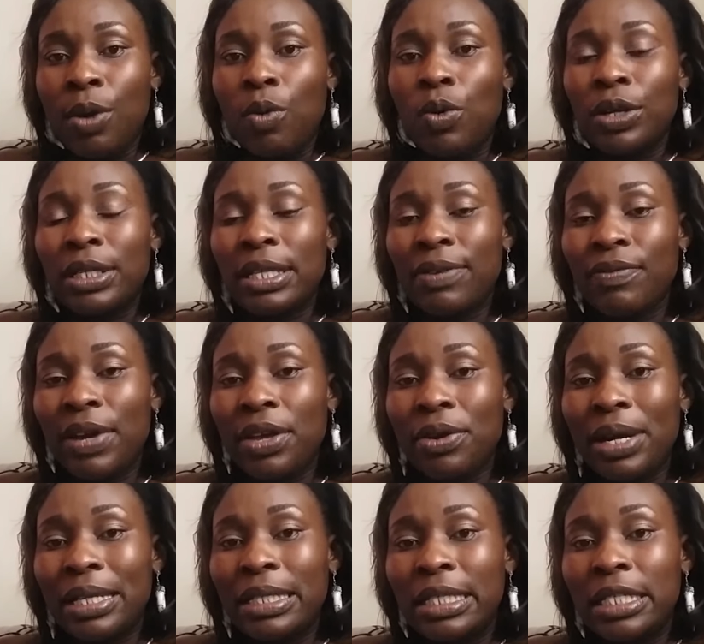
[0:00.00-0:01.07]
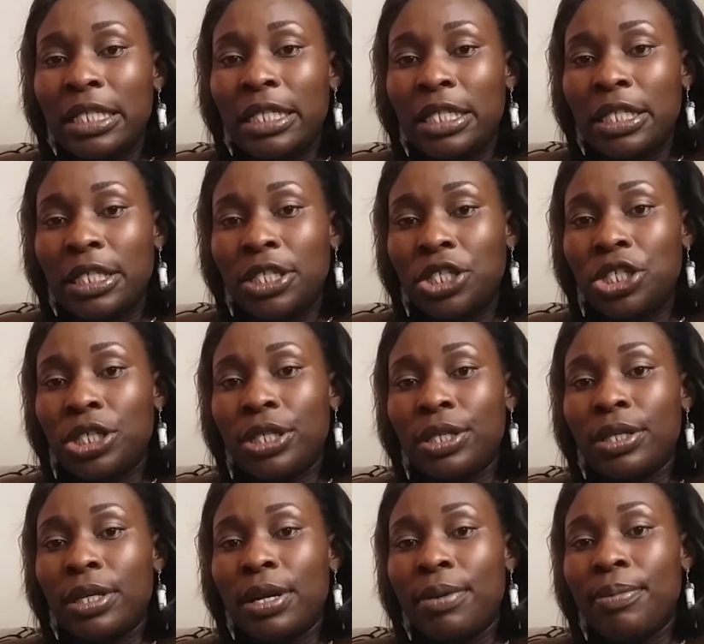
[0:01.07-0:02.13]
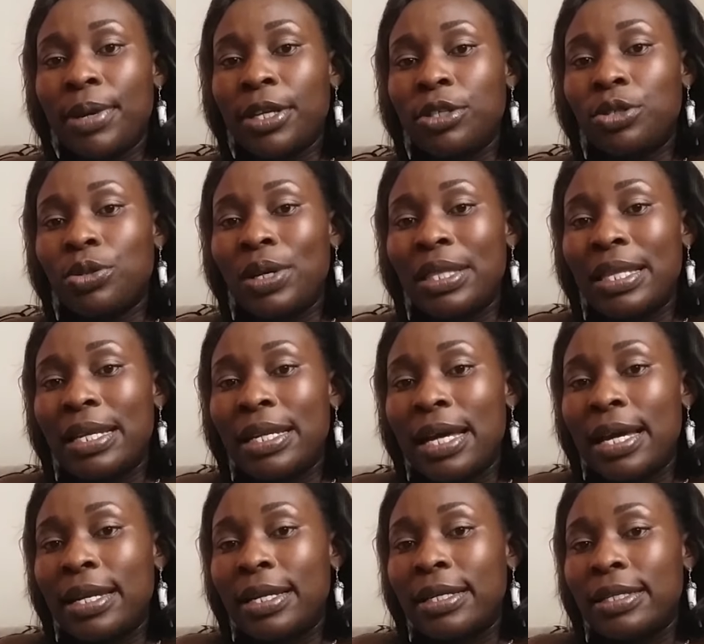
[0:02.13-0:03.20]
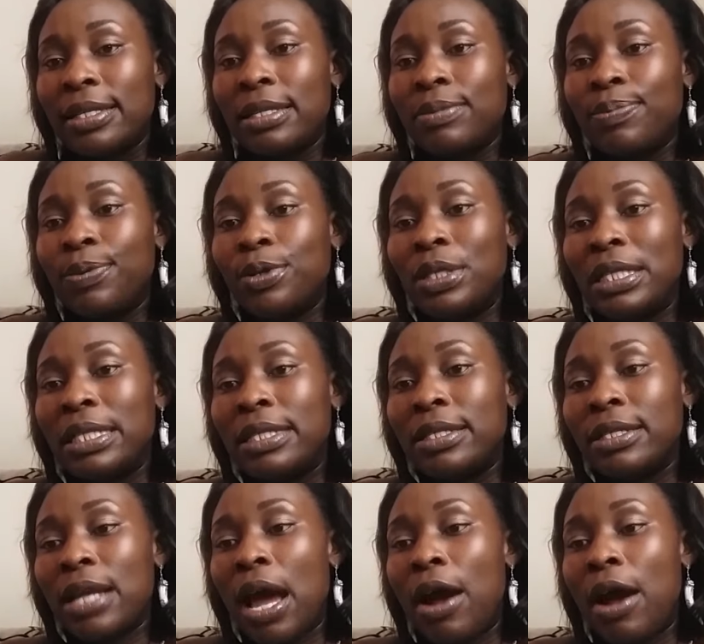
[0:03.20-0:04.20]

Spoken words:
Whatever you are teaching, make sure the learners put it